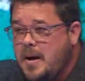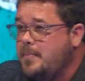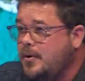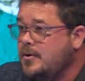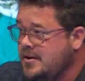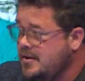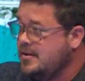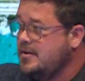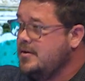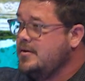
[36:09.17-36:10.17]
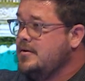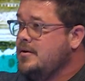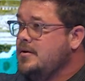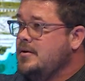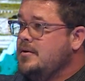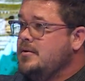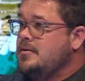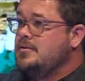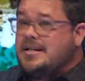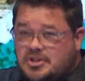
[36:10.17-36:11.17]
people.
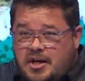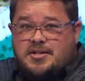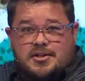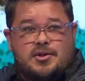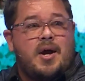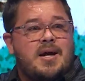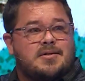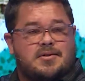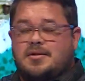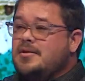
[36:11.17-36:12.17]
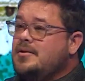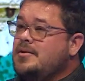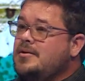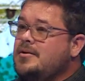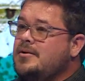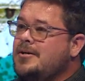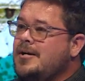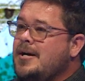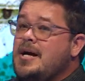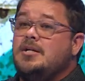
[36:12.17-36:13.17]
That's Jesus Christ.
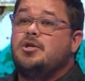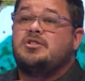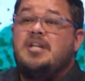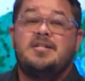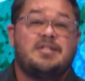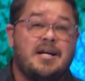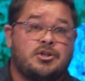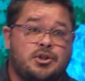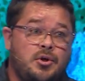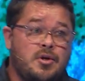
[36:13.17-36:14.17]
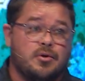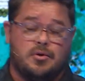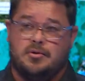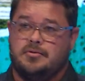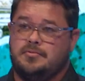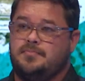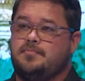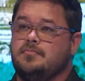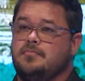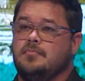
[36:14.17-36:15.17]
So, since that's true,
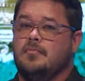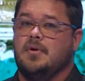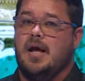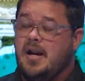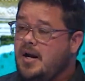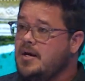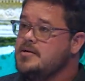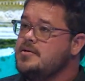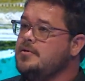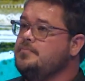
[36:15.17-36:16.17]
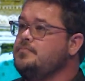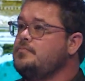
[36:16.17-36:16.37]
and it is,